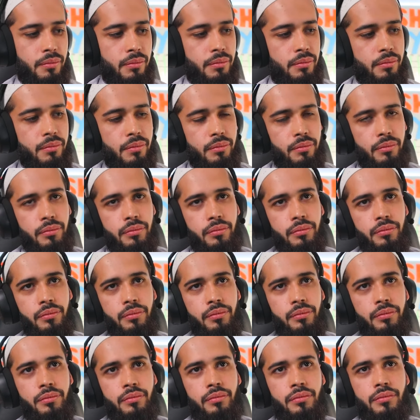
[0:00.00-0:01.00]

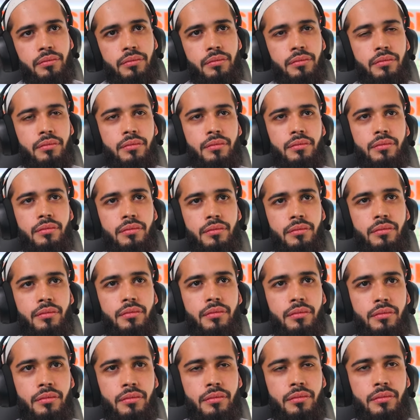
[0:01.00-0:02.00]

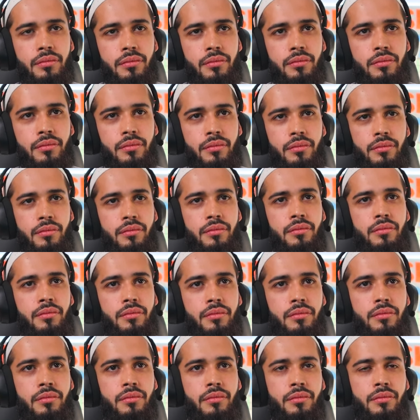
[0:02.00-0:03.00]

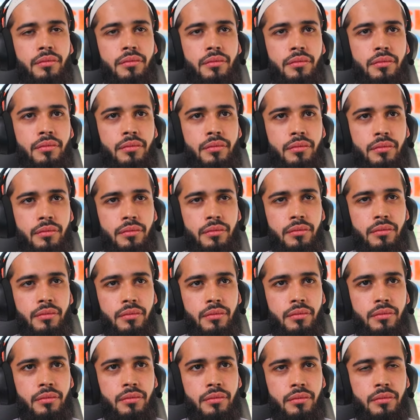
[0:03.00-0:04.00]

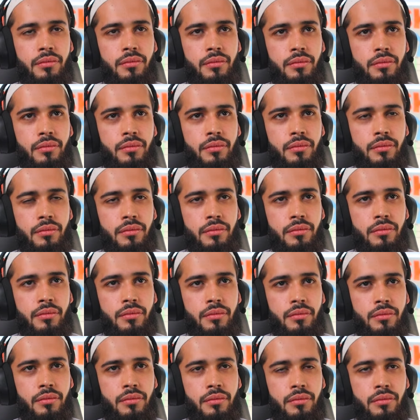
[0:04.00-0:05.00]

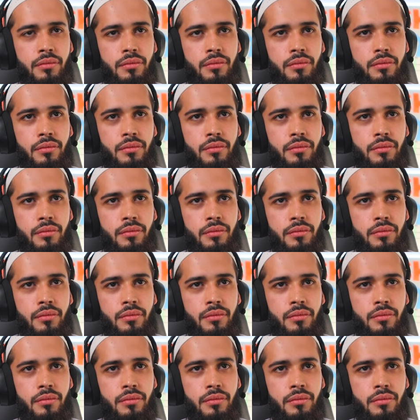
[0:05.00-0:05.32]
No words are spoken by the person on screen.